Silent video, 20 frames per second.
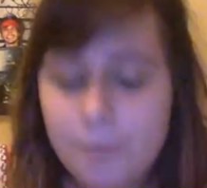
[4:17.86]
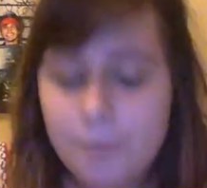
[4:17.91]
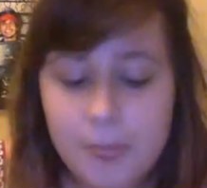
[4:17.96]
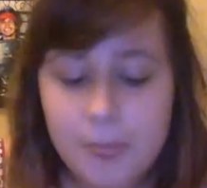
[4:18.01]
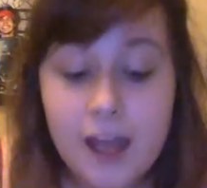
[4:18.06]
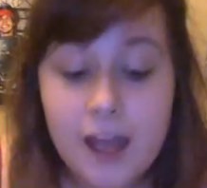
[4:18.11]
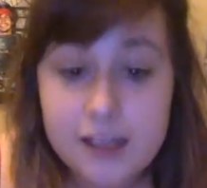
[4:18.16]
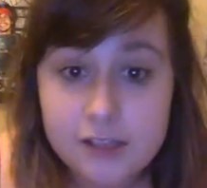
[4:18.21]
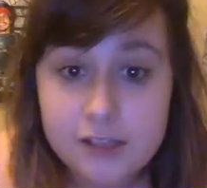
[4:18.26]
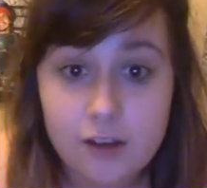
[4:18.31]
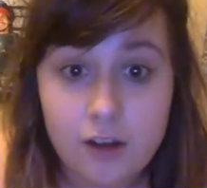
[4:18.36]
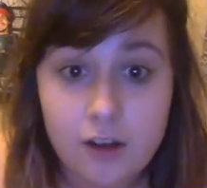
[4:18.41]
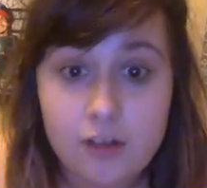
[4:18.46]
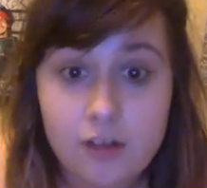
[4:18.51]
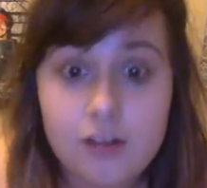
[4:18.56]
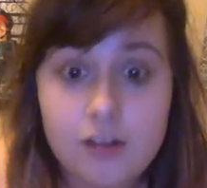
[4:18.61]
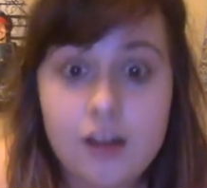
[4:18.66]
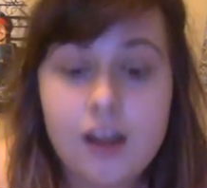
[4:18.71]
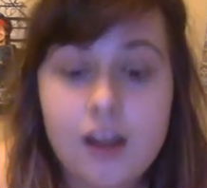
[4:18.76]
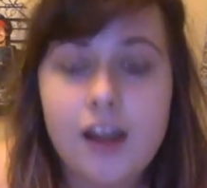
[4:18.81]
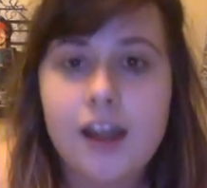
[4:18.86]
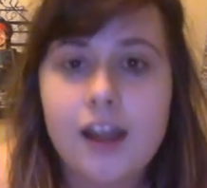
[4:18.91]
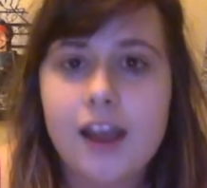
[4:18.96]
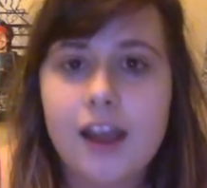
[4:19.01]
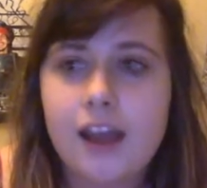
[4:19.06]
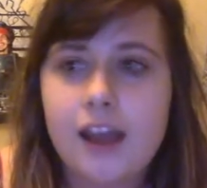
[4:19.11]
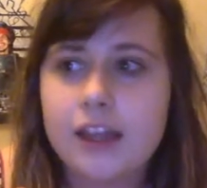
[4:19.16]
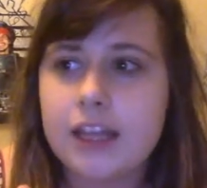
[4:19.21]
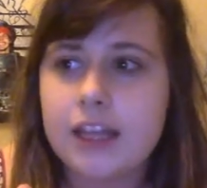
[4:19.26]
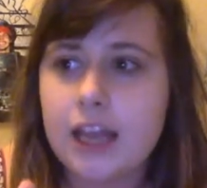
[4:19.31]
That song,
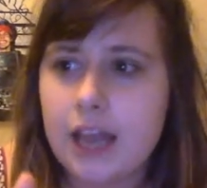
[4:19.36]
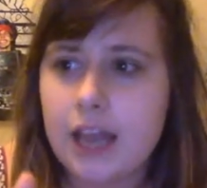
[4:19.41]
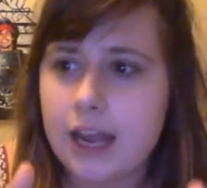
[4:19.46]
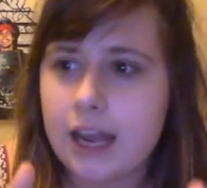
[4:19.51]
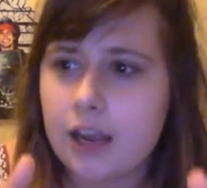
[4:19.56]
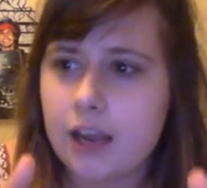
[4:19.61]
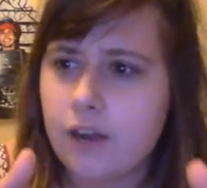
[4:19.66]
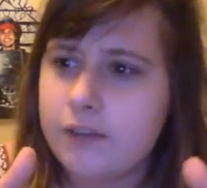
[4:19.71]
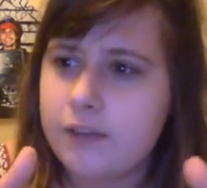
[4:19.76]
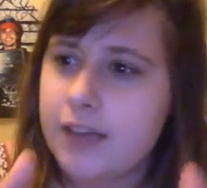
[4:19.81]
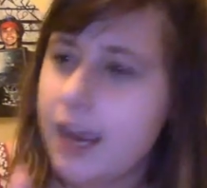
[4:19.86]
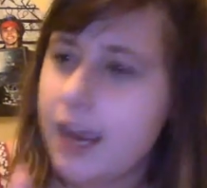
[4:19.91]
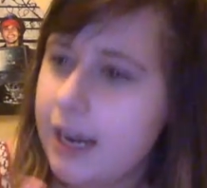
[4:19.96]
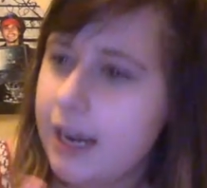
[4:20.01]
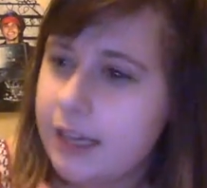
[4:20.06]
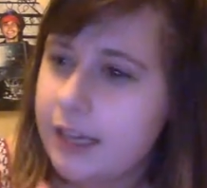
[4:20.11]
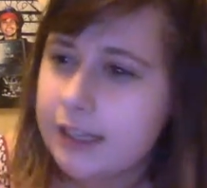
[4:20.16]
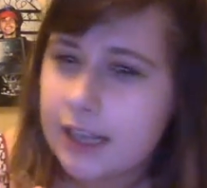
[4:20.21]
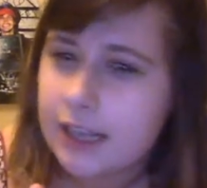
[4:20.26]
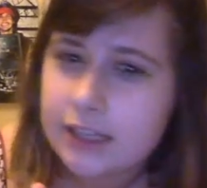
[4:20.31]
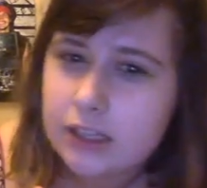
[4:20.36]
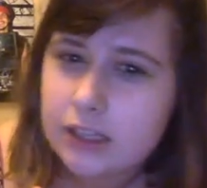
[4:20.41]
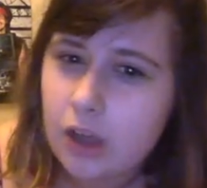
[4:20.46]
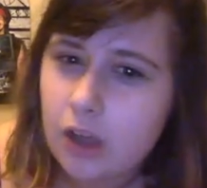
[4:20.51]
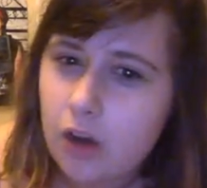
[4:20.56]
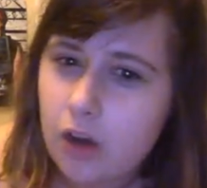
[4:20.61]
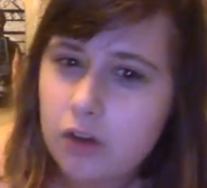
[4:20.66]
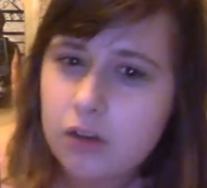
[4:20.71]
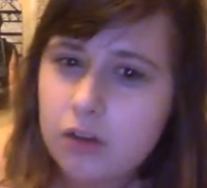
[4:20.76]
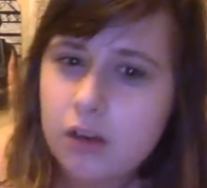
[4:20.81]
they have taken that
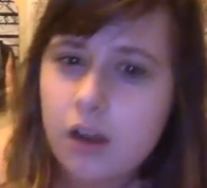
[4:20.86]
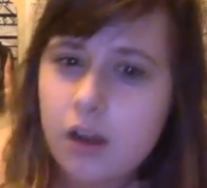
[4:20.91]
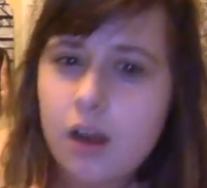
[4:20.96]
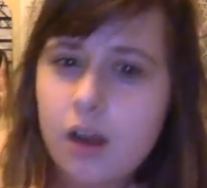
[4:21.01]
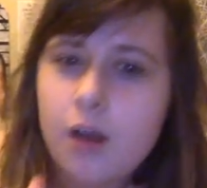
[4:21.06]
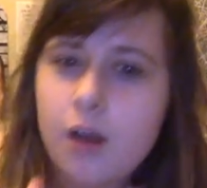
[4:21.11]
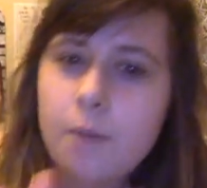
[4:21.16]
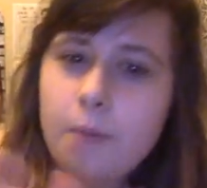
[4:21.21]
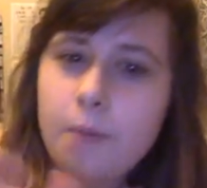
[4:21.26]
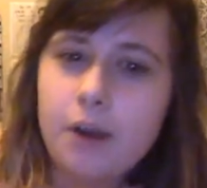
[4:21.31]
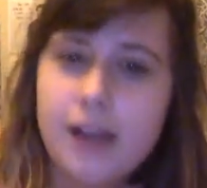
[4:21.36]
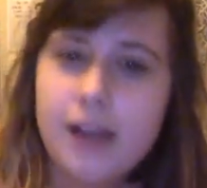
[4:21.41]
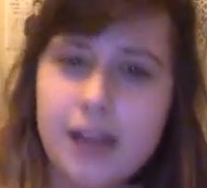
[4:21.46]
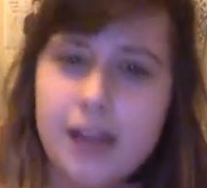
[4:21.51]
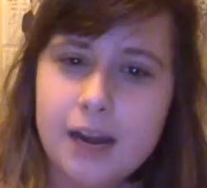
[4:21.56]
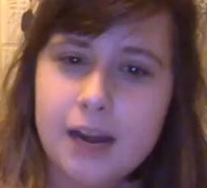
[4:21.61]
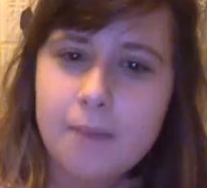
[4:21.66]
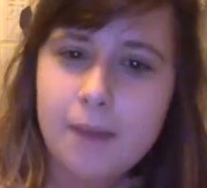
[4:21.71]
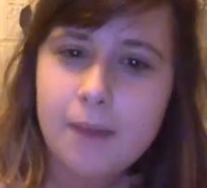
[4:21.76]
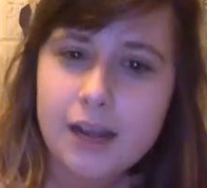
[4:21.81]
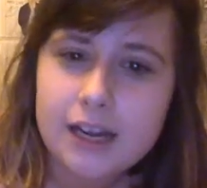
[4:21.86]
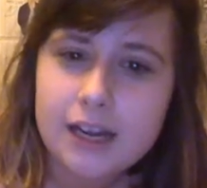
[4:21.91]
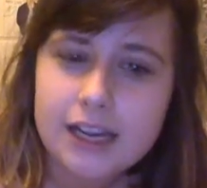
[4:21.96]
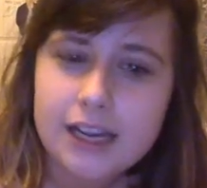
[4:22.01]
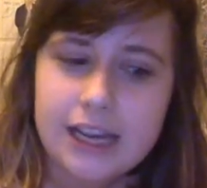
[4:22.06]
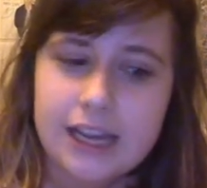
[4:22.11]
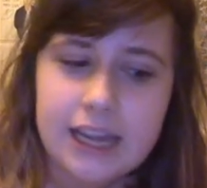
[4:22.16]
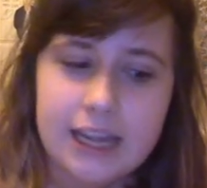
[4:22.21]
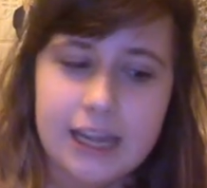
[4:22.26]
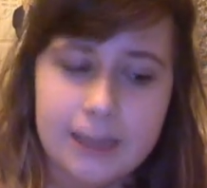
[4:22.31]
song, put it in a minor
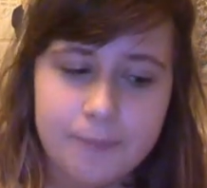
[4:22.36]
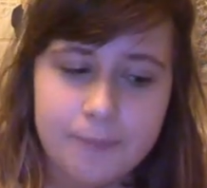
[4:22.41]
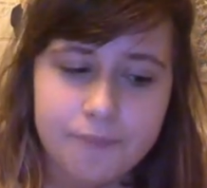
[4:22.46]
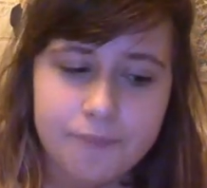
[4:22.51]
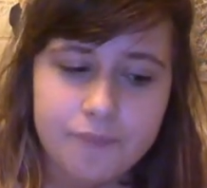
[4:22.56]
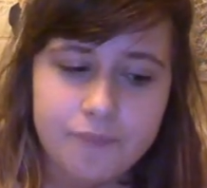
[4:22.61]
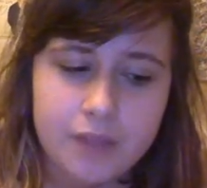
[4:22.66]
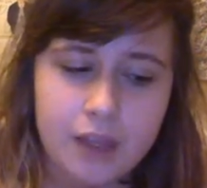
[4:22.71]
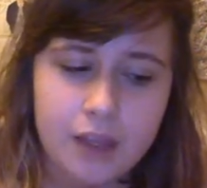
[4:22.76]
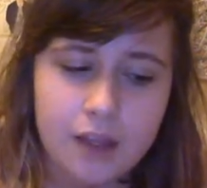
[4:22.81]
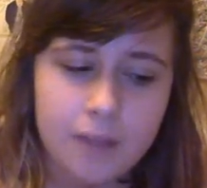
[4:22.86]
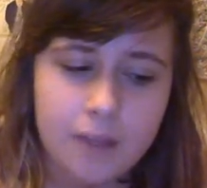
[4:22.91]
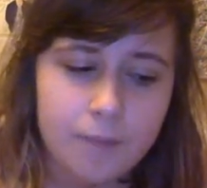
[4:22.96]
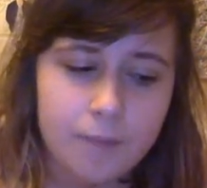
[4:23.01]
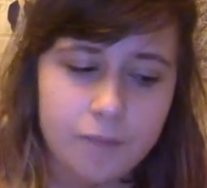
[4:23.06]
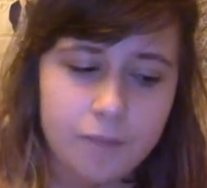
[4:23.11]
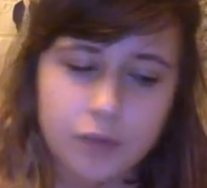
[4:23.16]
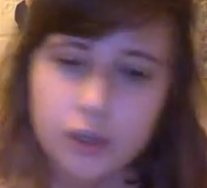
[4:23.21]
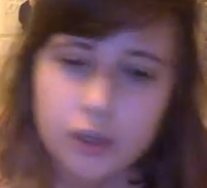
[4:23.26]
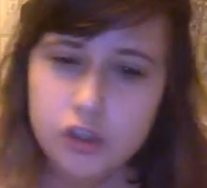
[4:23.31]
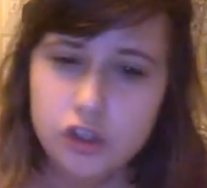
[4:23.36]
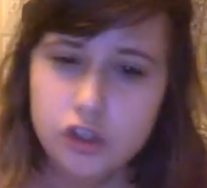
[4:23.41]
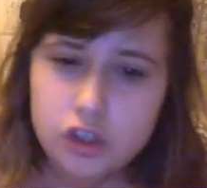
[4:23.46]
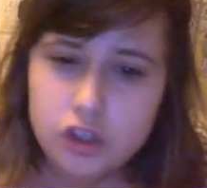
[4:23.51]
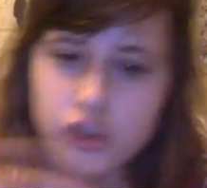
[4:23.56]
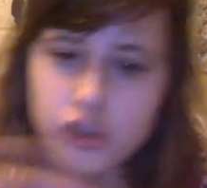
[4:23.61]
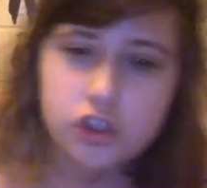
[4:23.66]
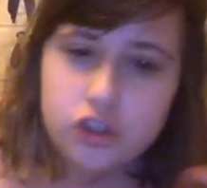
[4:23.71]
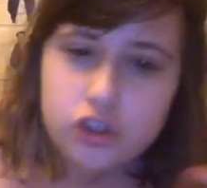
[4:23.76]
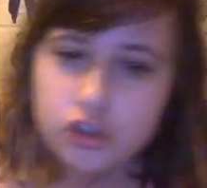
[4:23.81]
key,
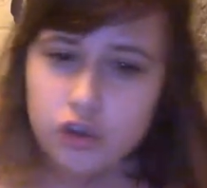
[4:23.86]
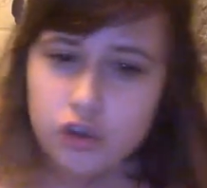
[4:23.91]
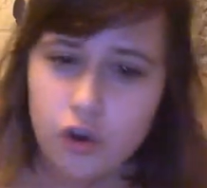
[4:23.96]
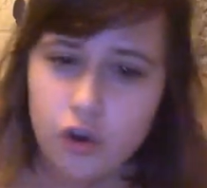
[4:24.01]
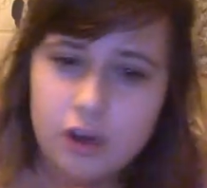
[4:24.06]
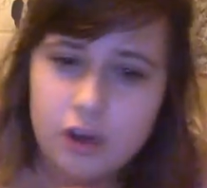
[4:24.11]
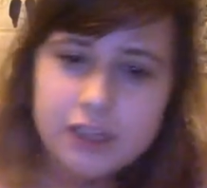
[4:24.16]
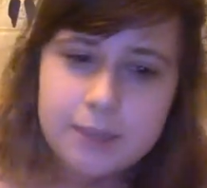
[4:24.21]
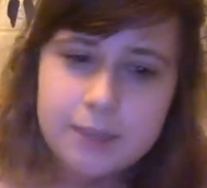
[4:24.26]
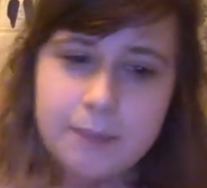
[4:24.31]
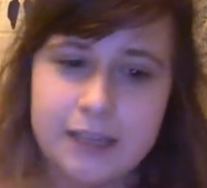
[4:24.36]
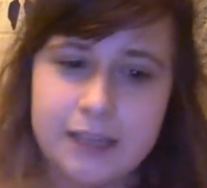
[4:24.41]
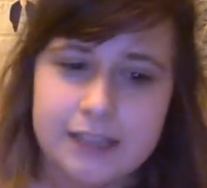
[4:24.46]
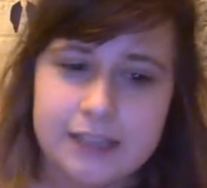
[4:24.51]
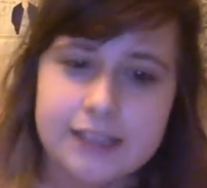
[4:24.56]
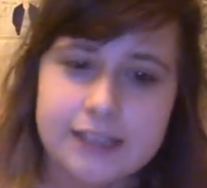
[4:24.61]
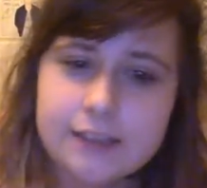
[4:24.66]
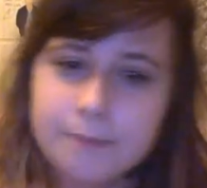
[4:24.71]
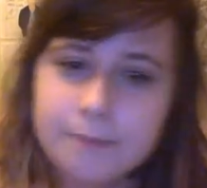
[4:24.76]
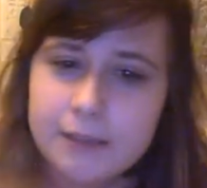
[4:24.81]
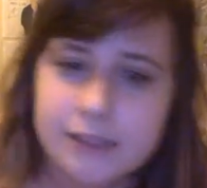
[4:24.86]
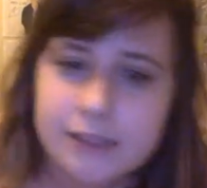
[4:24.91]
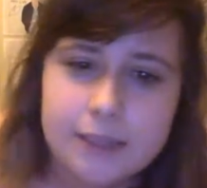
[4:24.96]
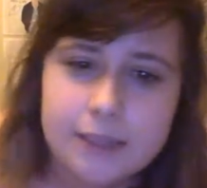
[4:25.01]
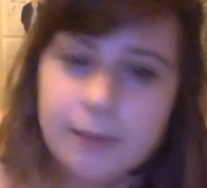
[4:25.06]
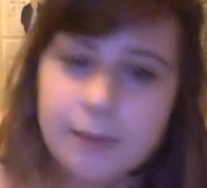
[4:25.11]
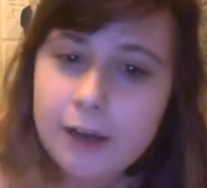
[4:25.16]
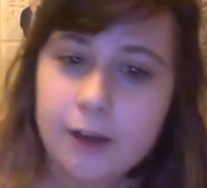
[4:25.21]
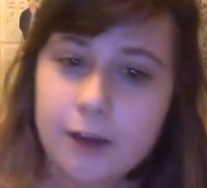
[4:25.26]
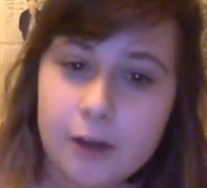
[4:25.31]
torn it to pieces and built it
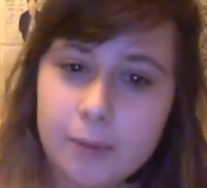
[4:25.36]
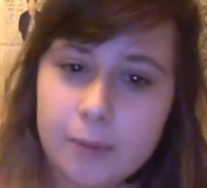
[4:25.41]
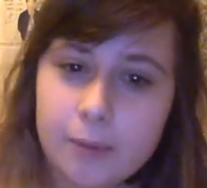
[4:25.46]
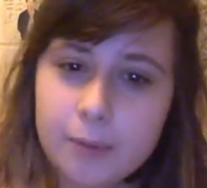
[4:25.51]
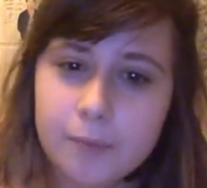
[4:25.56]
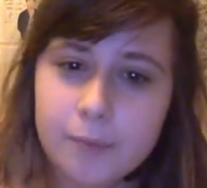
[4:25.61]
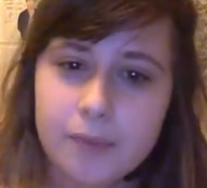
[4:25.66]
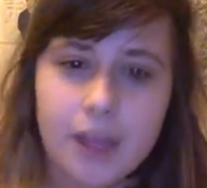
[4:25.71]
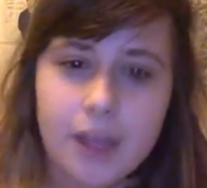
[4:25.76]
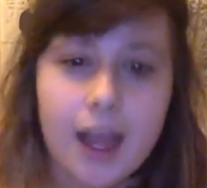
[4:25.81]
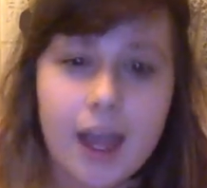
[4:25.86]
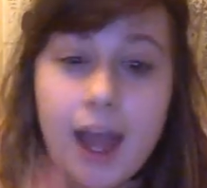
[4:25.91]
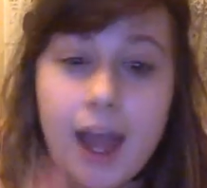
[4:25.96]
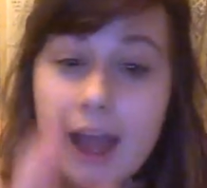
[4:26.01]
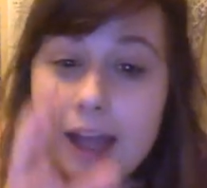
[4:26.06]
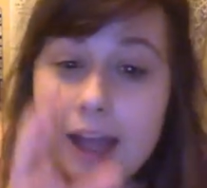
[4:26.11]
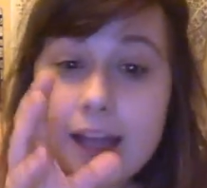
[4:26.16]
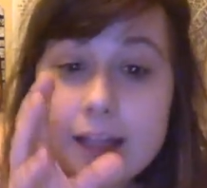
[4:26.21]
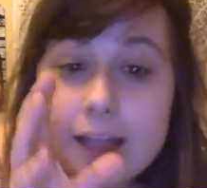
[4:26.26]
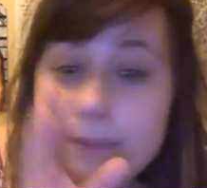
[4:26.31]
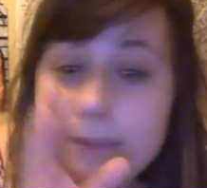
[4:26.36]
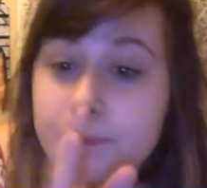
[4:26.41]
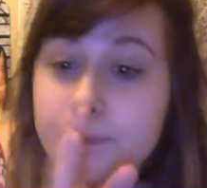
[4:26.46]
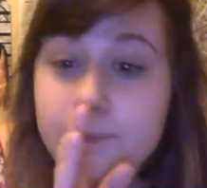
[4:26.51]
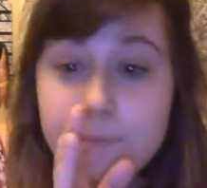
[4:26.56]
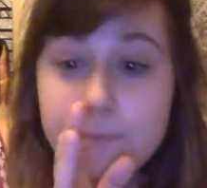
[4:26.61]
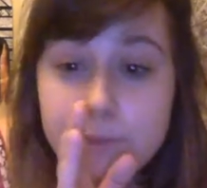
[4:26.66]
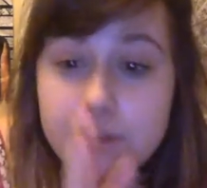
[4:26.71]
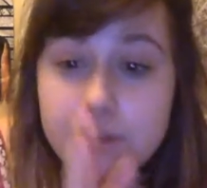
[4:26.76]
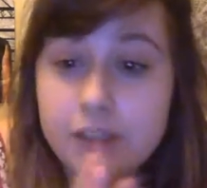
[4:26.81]
back up. It's
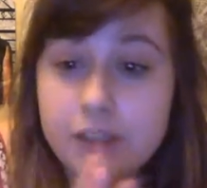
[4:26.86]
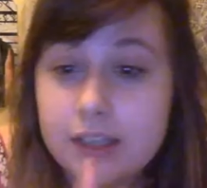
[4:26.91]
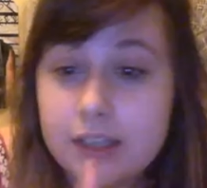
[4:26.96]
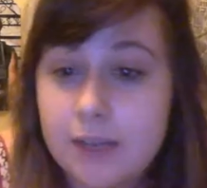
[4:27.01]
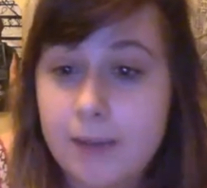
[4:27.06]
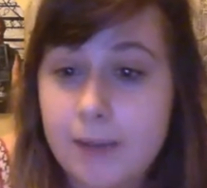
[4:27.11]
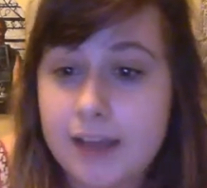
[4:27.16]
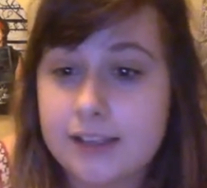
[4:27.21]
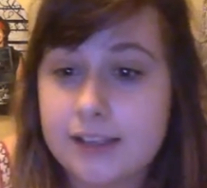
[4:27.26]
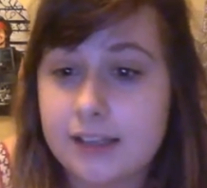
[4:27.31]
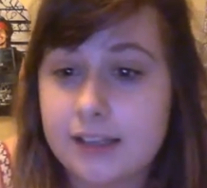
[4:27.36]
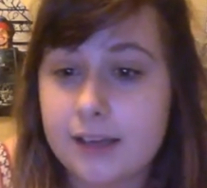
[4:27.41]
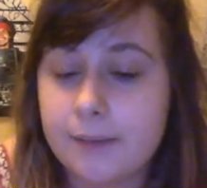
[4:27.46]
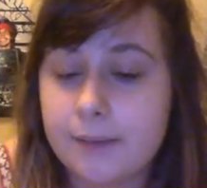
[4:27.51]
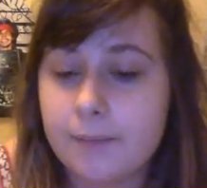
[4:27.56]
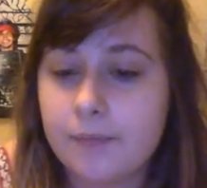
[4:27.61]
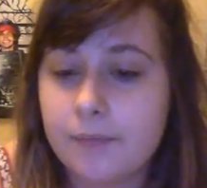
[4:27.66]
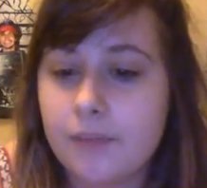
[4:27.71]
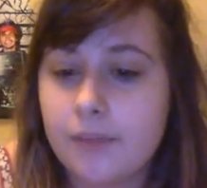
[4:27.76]
bloody amazing.